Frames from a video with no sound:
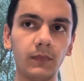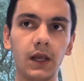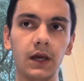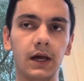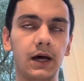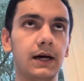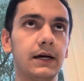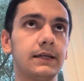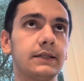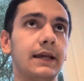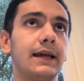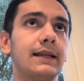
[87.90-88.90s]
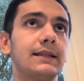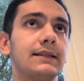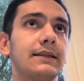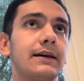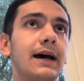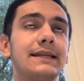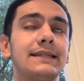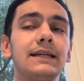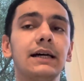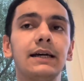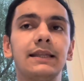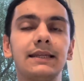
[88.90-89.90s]
And the
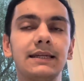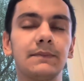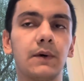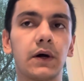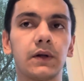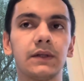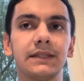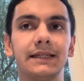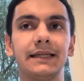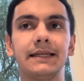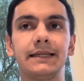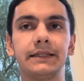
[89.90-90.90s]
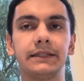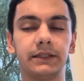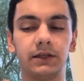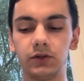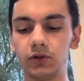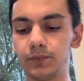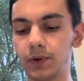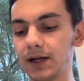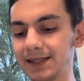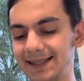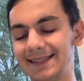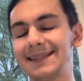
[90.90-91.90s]
idea in these models is to
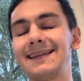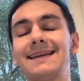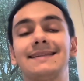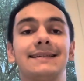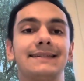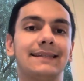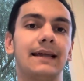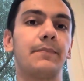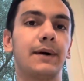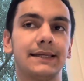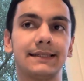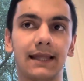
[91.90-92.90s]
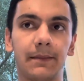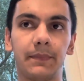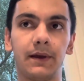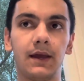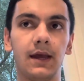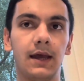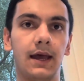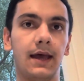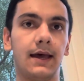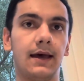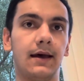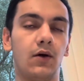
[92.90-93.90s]
process the data step by step,
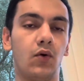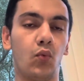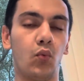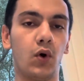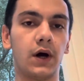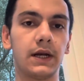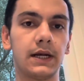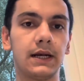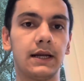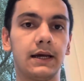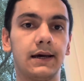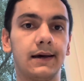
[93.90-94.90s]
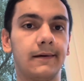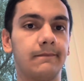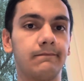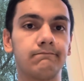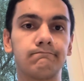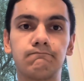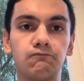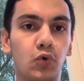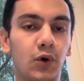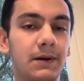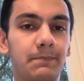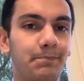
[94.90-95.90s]
one
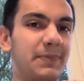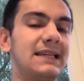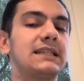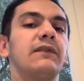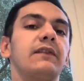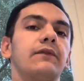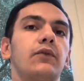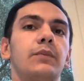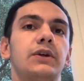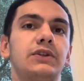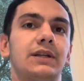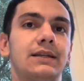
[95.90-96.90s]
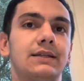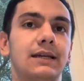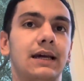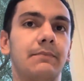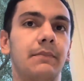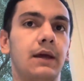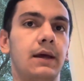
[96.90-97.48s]
piece of information at a time.